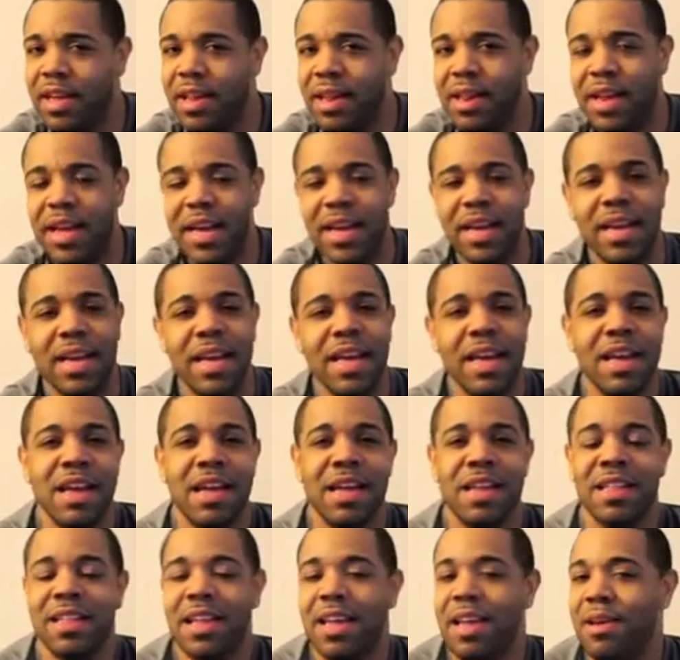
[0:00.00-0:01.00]
It's like,
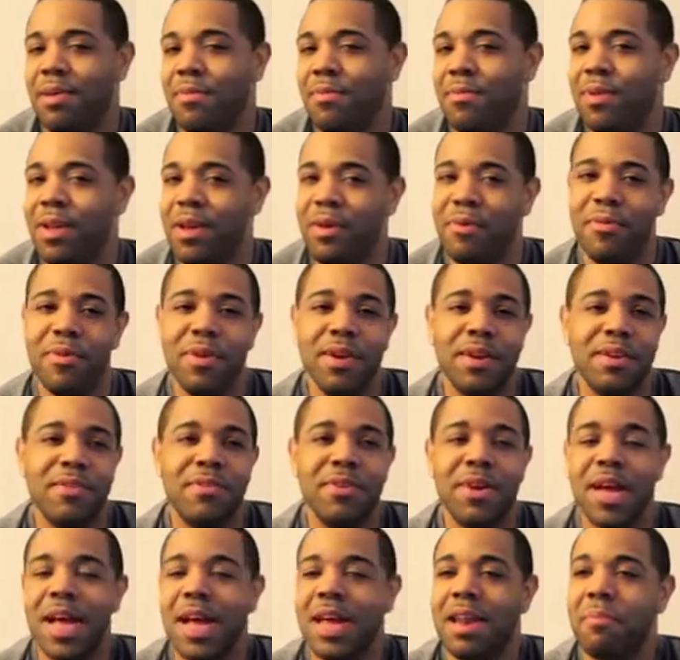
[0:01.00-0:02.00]
damn, like what,
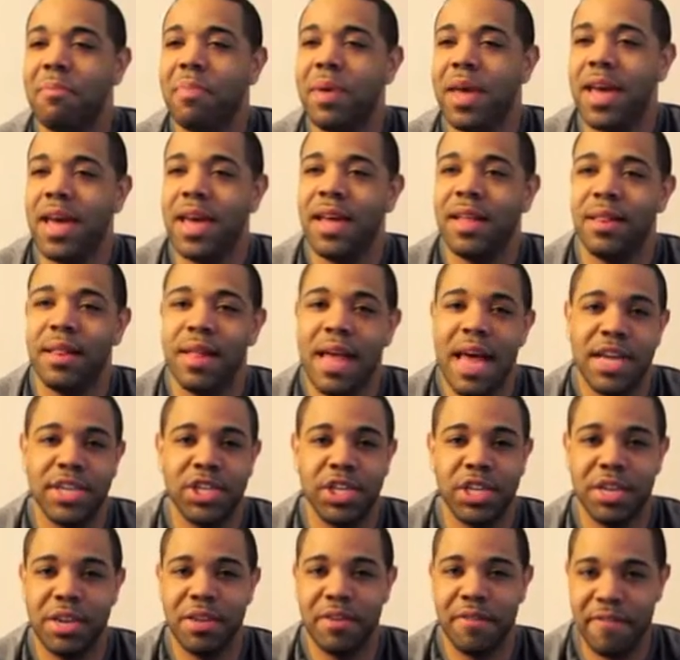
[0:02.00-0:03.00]
what kind of pants
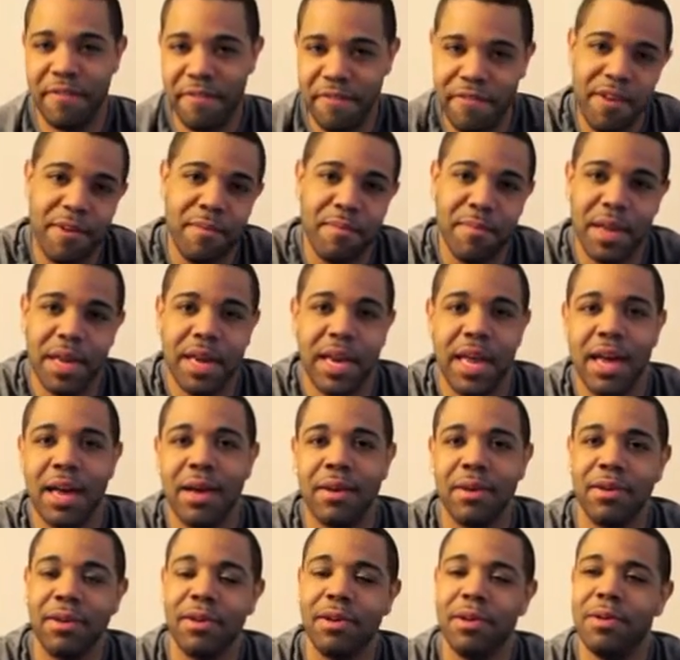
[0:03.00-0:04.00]
actually fit me
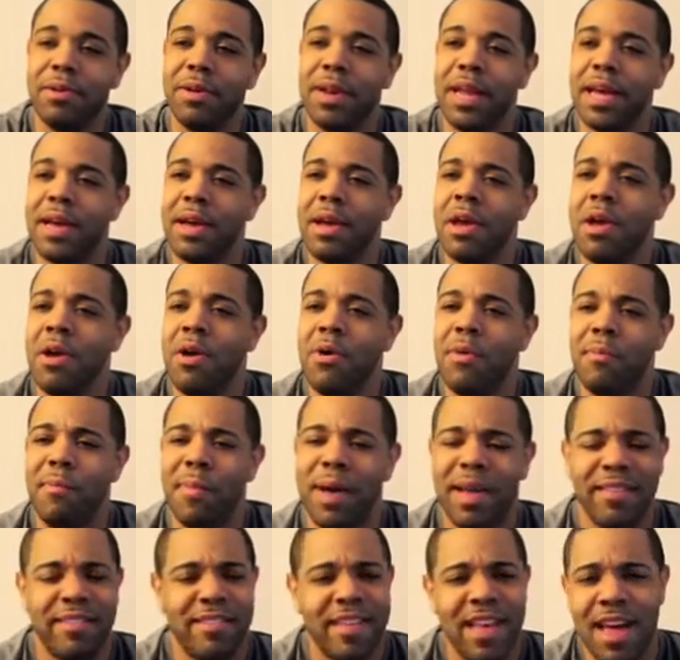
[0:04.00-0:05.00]
now? You know, like
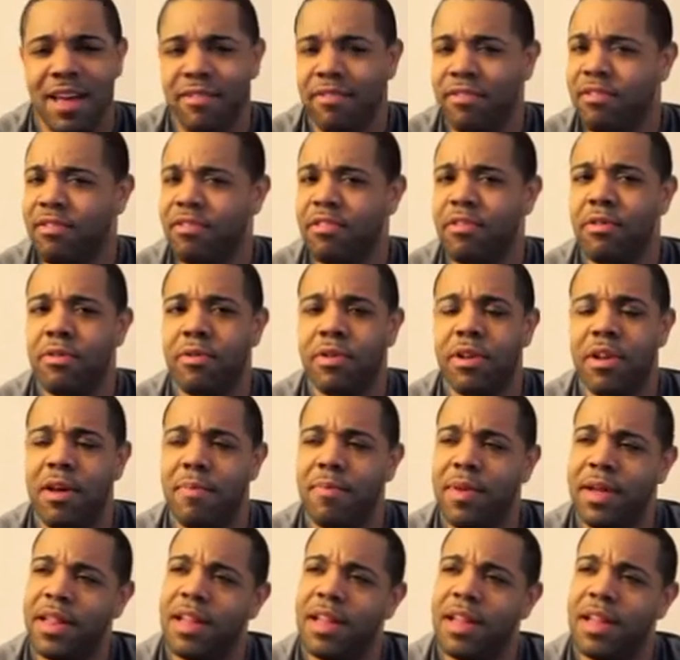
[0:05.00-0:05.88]
my size is going up.